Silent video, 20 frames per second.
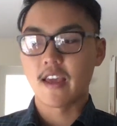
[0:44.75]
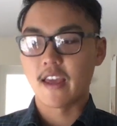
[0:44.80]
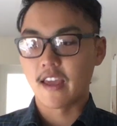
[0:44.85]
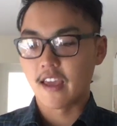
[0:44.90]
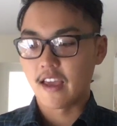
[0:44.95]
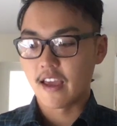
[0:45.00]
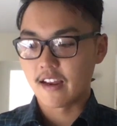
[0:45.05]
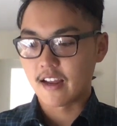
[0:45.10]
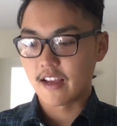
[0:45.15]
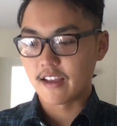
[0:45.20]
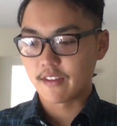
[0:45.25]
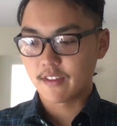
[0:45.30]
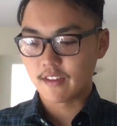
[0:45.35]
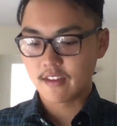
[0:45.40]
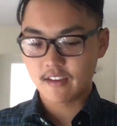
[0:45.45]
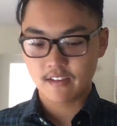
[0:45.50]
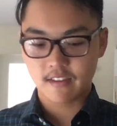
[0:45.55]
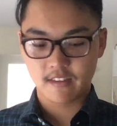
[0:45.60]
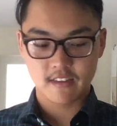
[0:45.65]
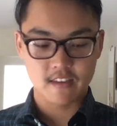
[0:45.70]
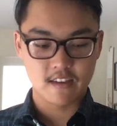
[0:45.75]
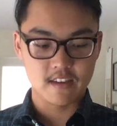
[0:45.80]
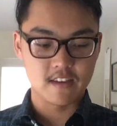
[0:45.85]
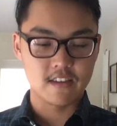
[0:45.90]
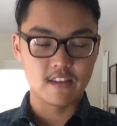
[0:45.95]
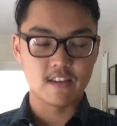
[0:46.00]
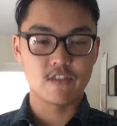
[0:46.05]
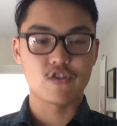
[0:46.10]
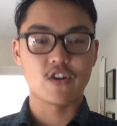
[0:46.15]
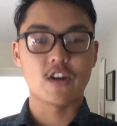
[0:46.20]
And I think
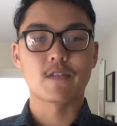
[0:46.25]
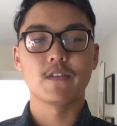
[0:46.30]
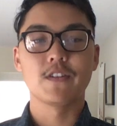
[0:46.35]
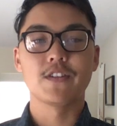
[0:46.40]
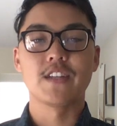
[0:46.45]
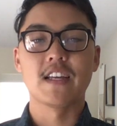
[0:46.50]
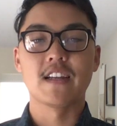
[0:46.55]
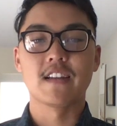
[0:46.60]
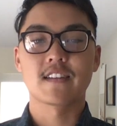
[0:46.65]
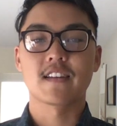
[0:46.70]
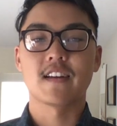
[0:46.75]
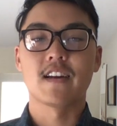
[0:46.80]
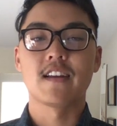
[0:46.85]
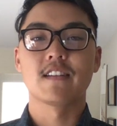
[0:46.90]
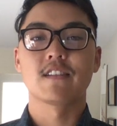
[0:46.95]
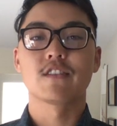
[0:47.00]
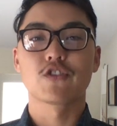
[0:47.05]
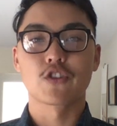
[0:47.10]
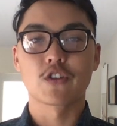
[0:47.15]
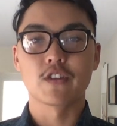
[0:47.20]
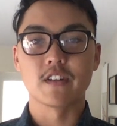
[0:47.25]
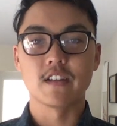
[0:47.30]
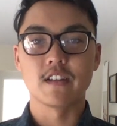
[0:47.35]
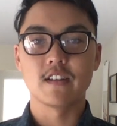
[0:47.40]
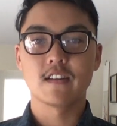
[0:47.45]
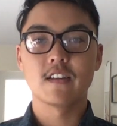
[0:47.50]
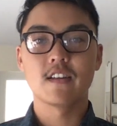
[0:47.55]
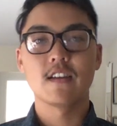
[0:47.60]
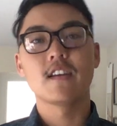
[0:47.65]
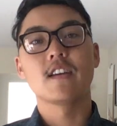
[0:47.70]
the general data science
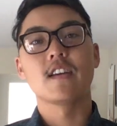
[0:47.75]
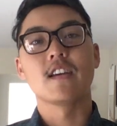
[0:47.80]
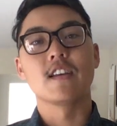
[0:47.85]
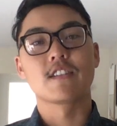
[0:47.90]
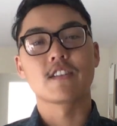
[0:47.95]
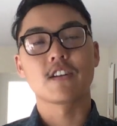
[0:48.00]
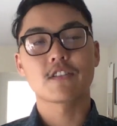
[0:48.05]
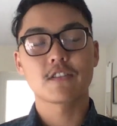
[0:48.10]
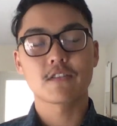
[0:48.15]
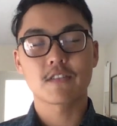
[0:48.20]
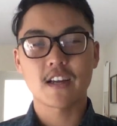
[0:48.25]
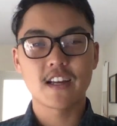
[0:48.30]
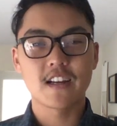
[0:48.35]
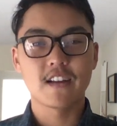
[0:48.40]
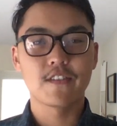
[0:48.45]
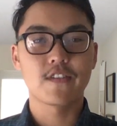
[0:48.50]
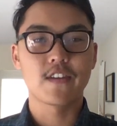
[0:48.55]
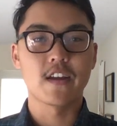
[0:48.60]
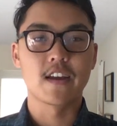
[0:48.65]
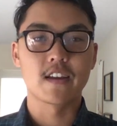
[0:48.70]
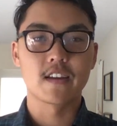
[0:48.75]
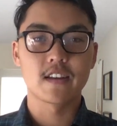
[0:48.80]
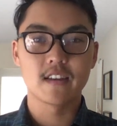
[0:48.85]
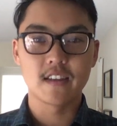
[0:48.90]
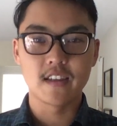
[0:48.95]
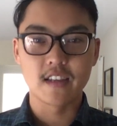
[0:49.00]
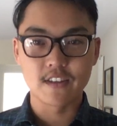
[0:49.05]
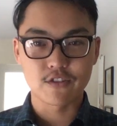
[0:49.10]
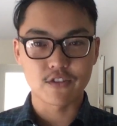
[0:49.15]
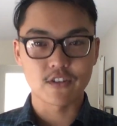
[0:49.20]
journey is also kind of like
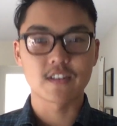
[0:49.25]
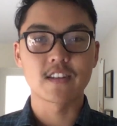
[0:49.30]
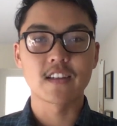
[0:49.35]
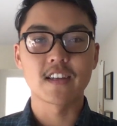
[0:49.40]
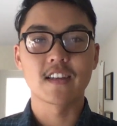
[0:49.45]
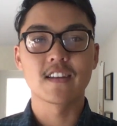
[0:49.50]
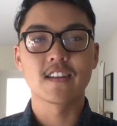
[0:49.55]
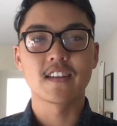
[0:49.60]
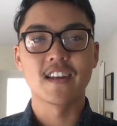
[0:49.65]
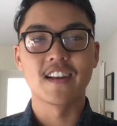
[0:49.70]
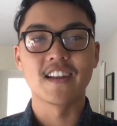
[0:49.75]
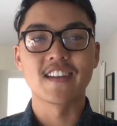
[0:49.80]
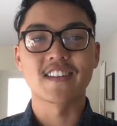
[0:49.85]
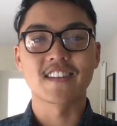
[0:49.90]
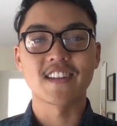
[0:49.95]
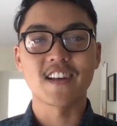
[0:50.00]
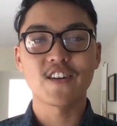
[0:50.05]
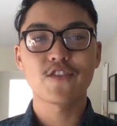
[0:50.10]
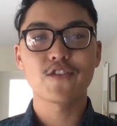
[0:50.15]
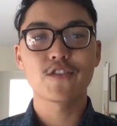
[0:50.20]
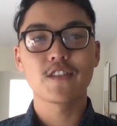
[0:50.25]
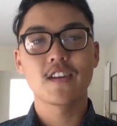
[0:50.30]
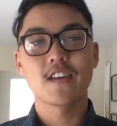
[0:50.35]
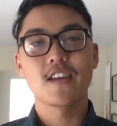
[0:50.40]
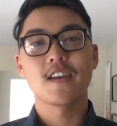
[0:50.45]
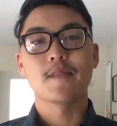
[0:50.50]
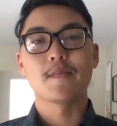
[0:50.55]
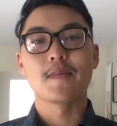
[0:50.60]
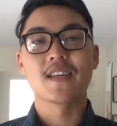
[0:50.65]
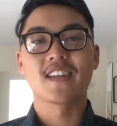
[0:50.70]
interesting in itself,
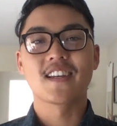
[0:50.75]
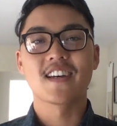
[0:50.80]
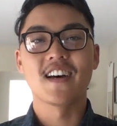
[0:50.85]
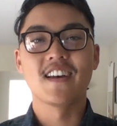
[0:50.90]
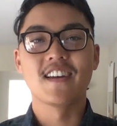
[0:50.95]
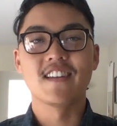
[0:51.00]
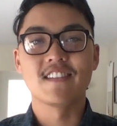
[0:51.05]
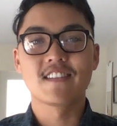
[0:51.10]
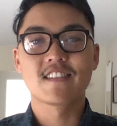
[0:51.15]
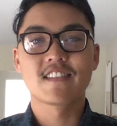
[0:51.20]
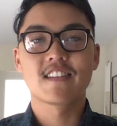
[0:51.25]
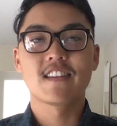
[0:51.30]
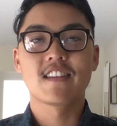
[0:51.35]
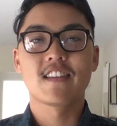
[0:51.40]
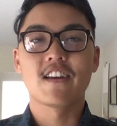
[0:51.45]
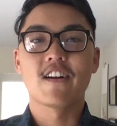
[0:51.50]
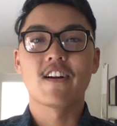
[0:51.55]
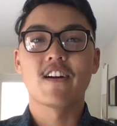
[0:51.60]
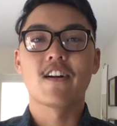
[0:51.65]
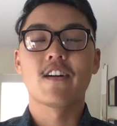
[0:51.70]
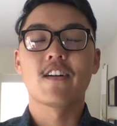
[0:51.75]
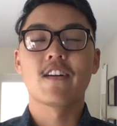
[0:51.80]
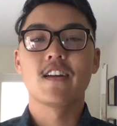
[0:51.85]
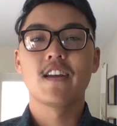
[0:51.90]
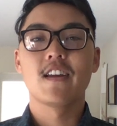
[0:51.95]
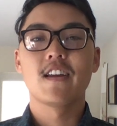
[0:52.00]
because there